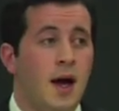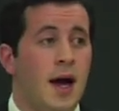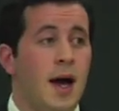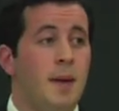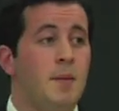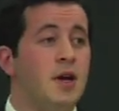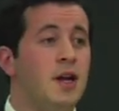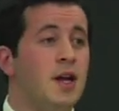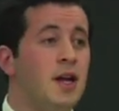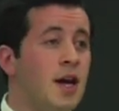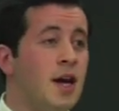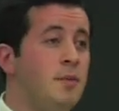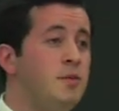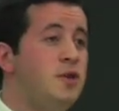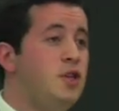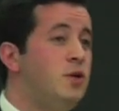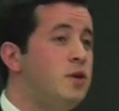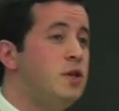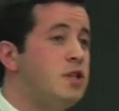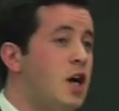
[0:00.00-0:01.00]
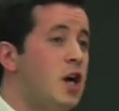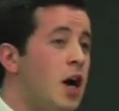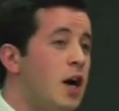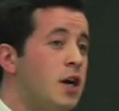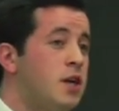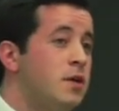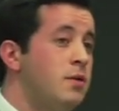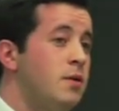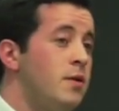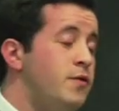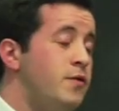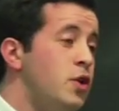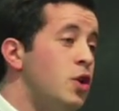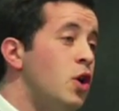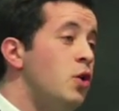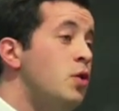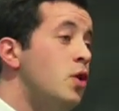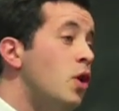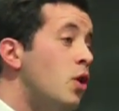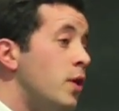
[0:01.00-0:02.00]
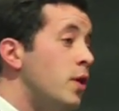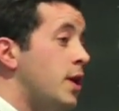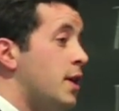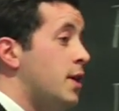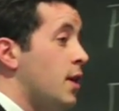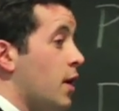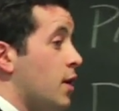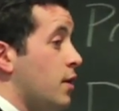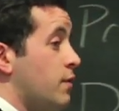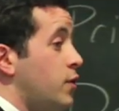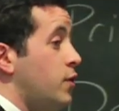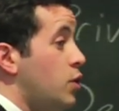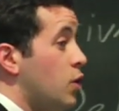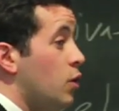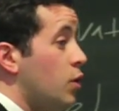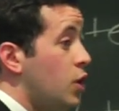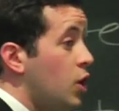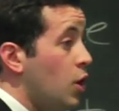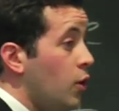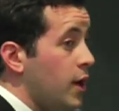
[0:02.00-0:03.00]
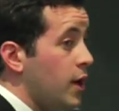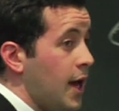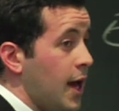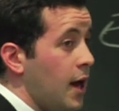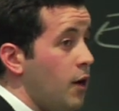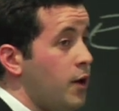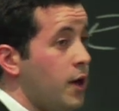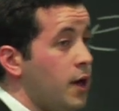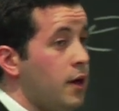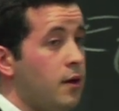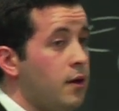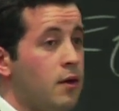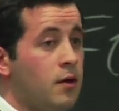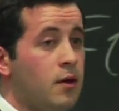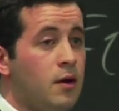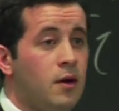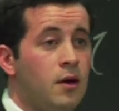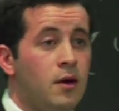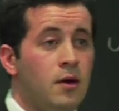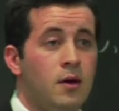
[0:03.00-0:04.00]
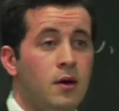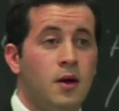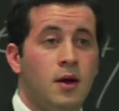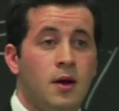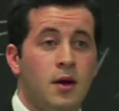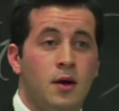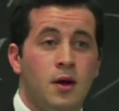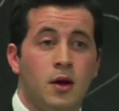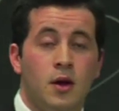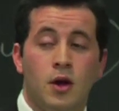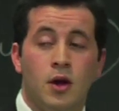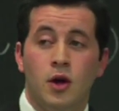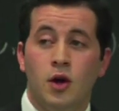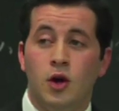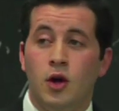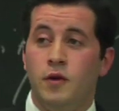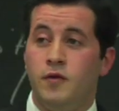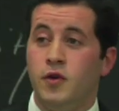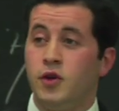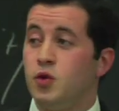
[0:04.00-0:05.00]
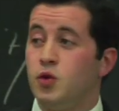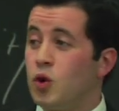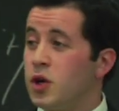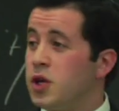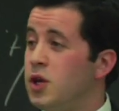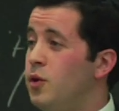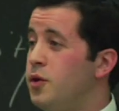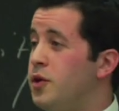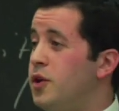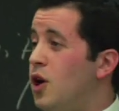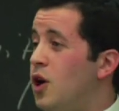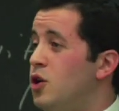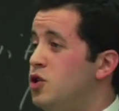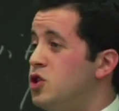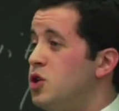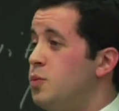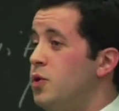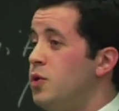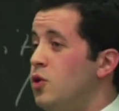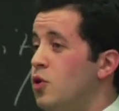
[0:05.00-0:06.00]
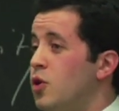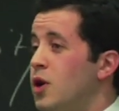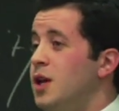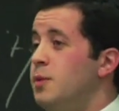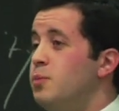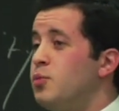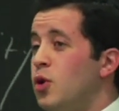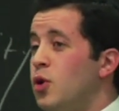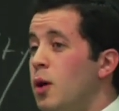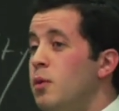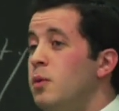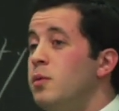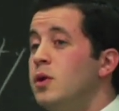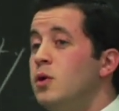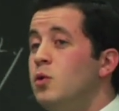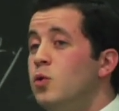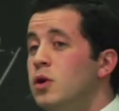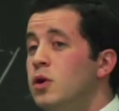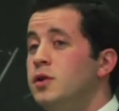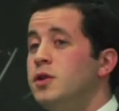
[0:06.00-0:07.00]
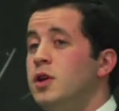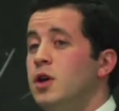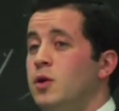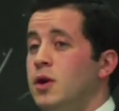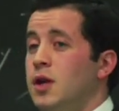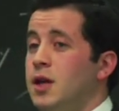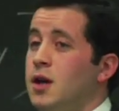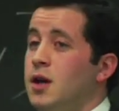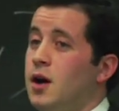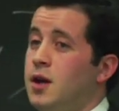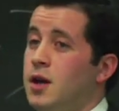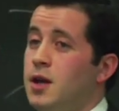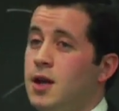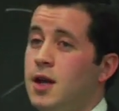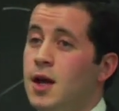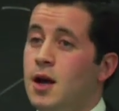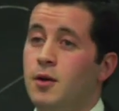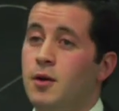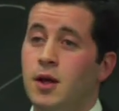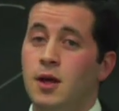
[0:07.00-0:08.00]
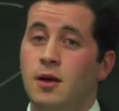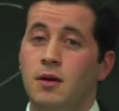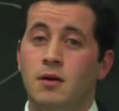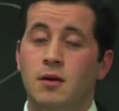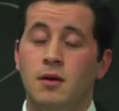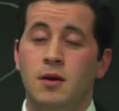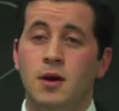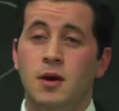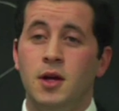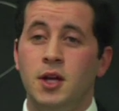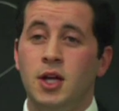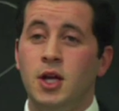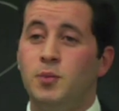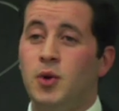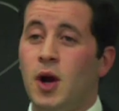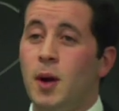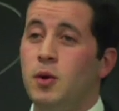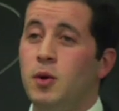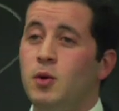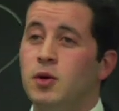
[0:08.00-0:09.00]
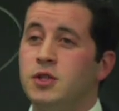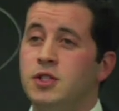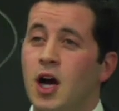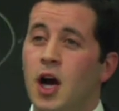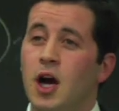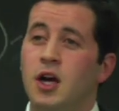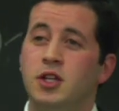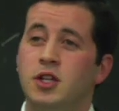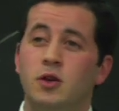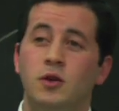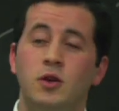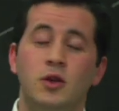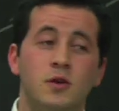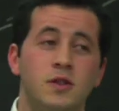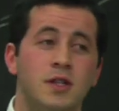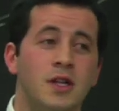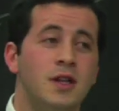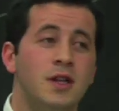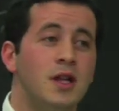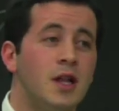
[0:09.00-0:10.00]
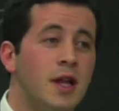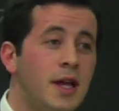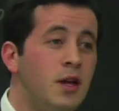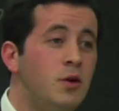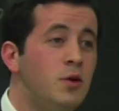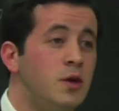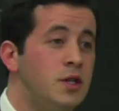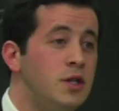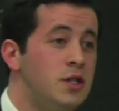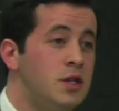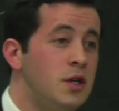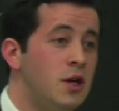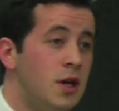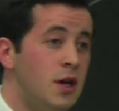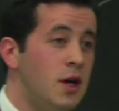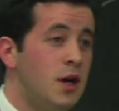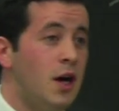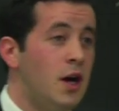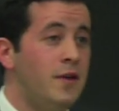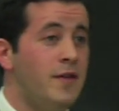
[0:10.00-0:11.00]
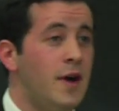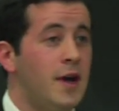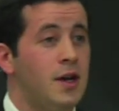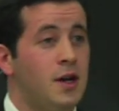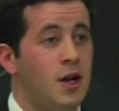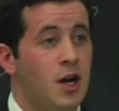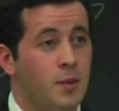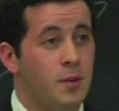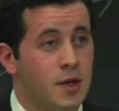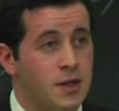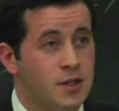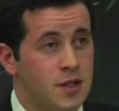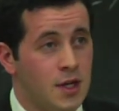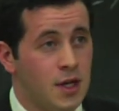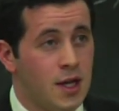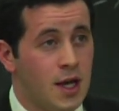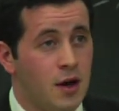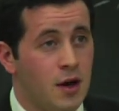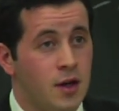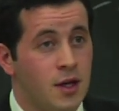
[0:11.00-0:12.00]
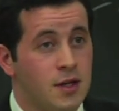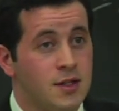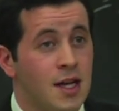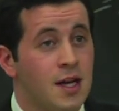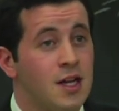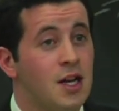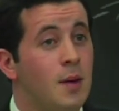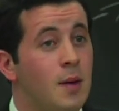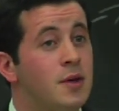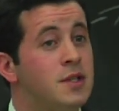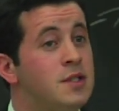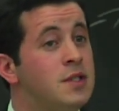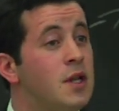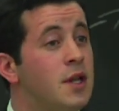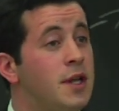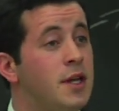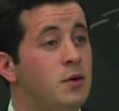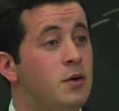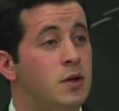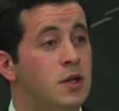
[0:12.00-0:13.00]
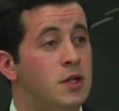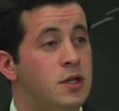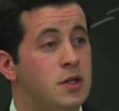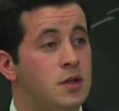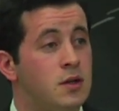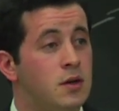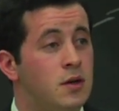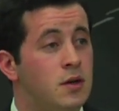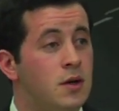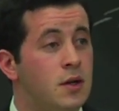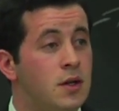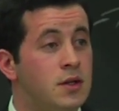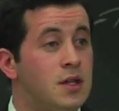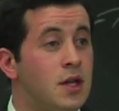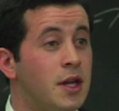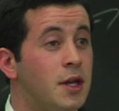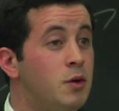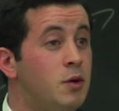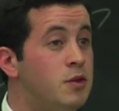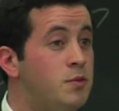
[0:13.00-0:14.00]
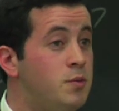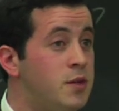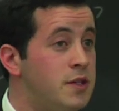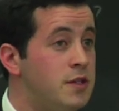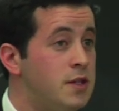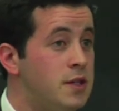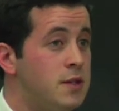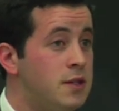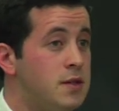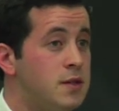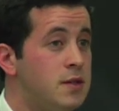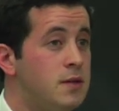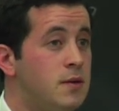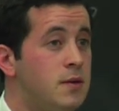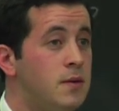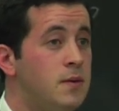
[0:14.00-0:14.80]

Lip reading: I'm going to come to you and talk, if you don't know econ, if you don't know accounting, if you're working with an entrepreneur, he probably will know econ and accounting. He probably will talk to you using the language of economics and accounting, because economics is a language. It's the language of business.